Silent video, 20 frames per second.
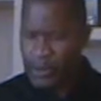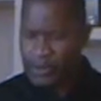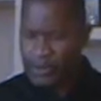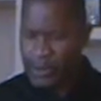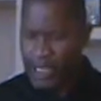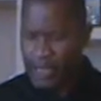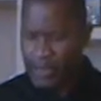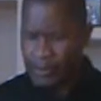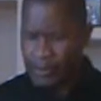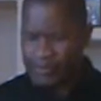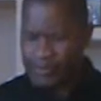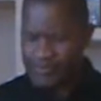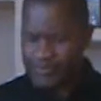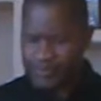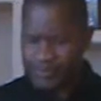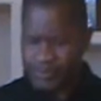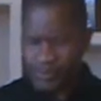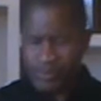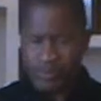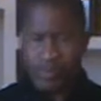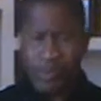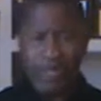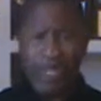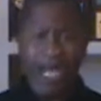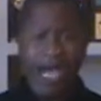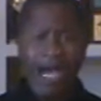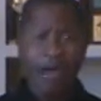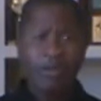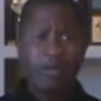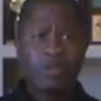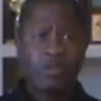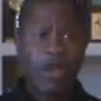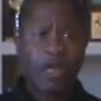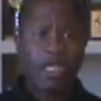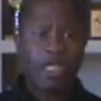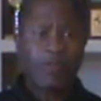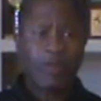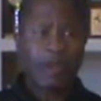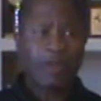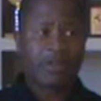Now, I'm going to
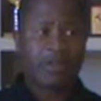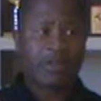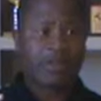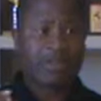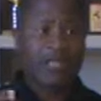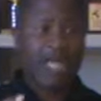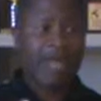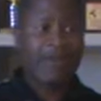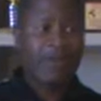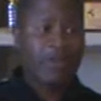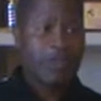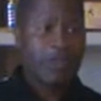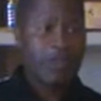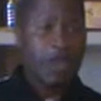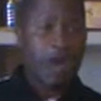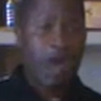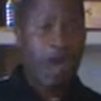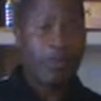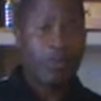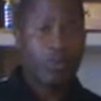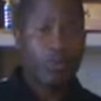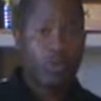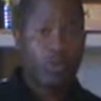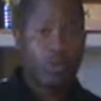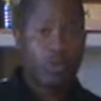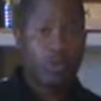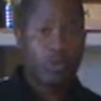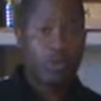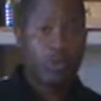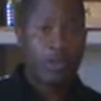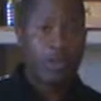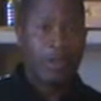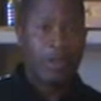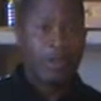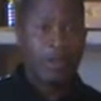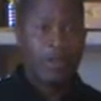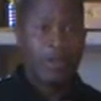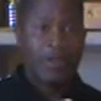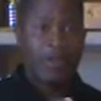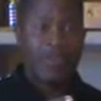talk to you about 7 common rules
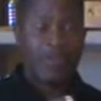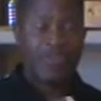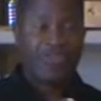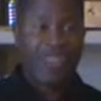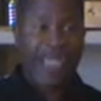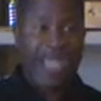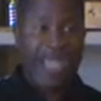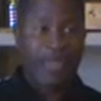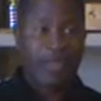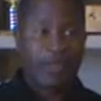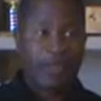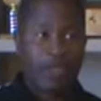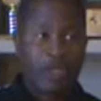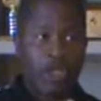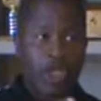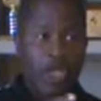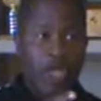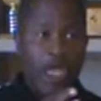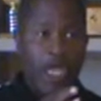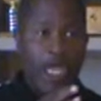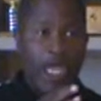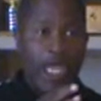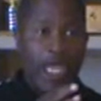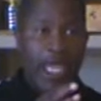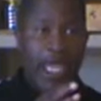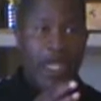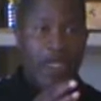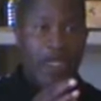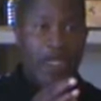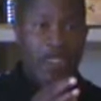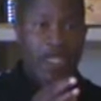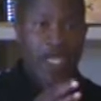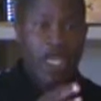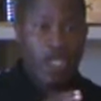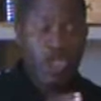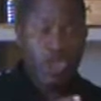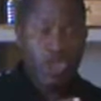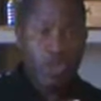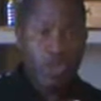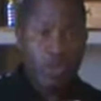that a
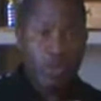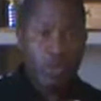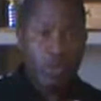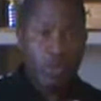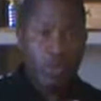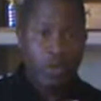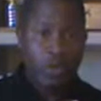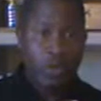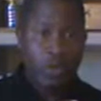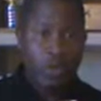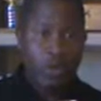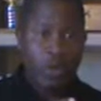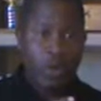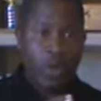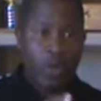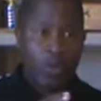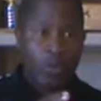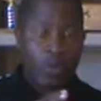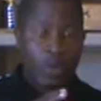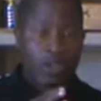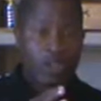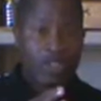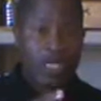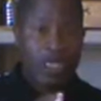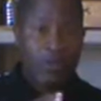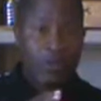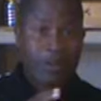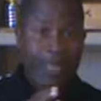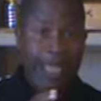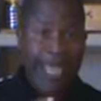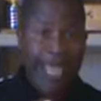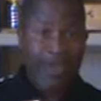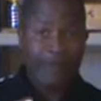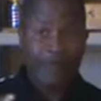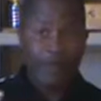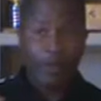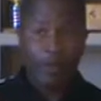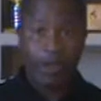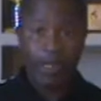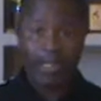teacher will generally
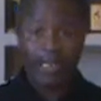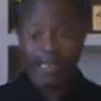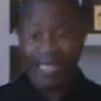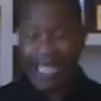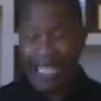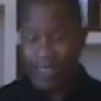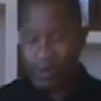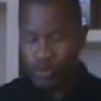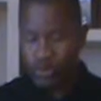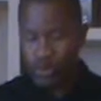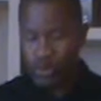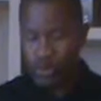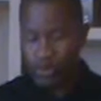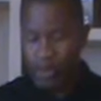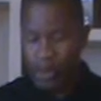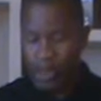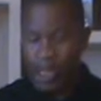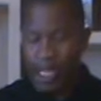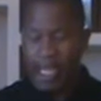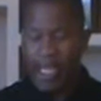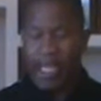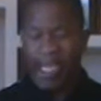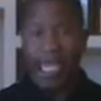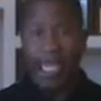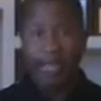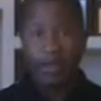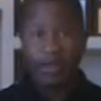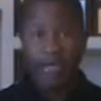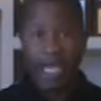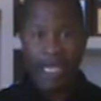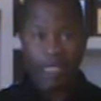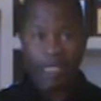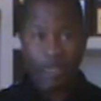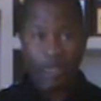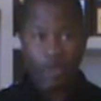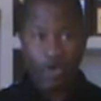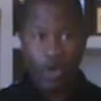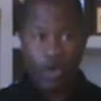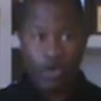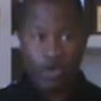have for a classroom, and
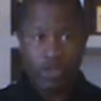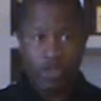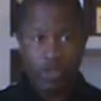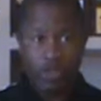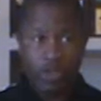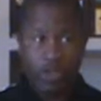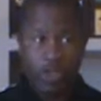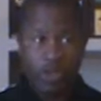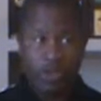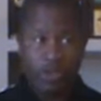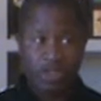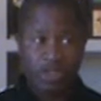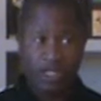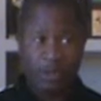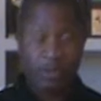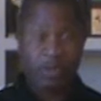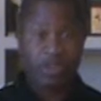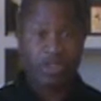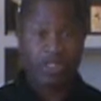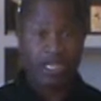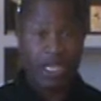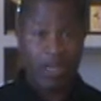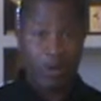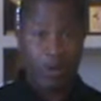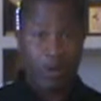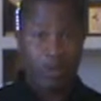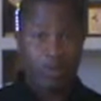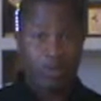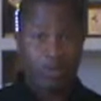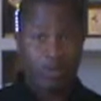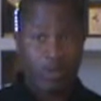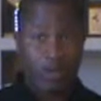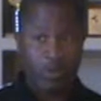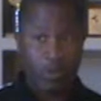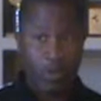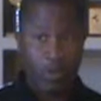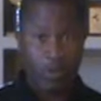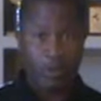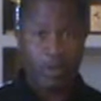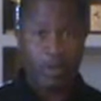as coaches we use some of the same rules as
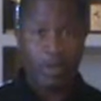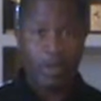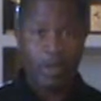well.